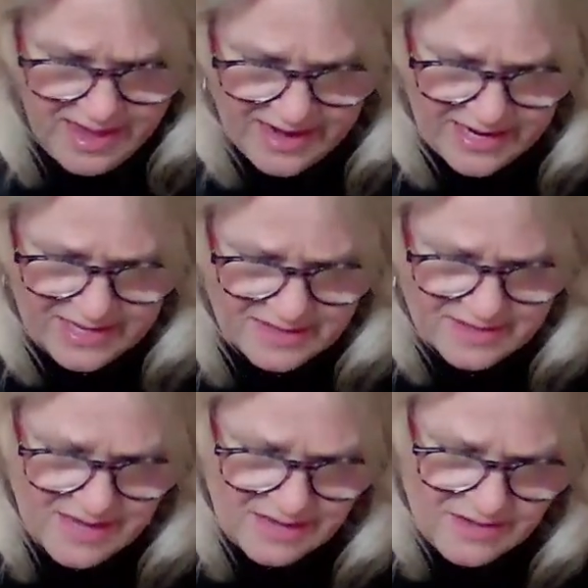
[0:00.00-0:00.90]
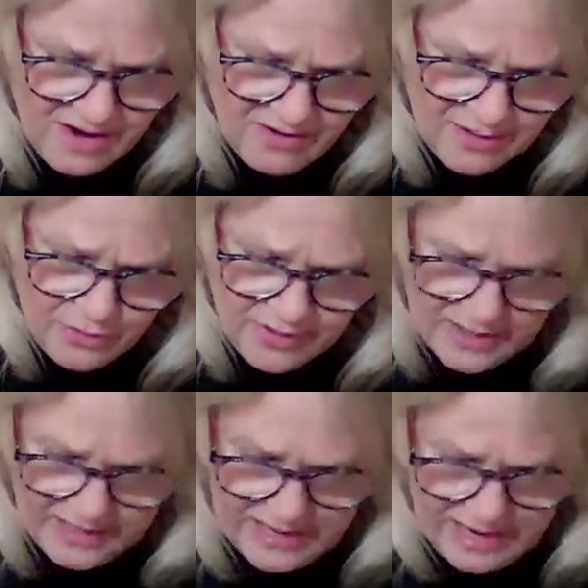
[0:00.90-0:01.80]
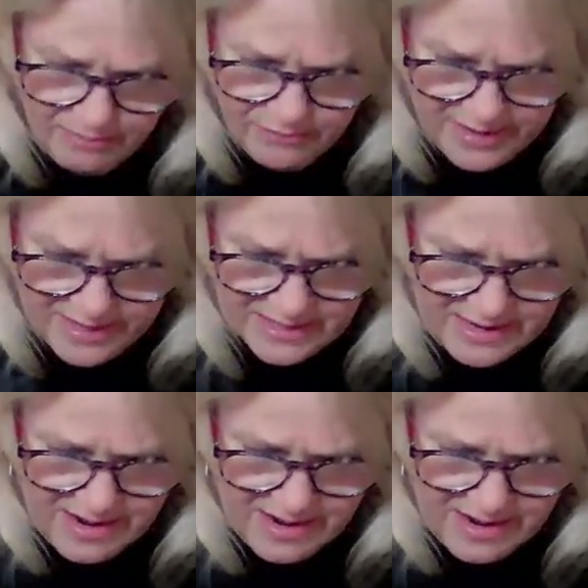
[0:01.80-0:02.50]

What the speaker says: And you can see it's already thickening up, right?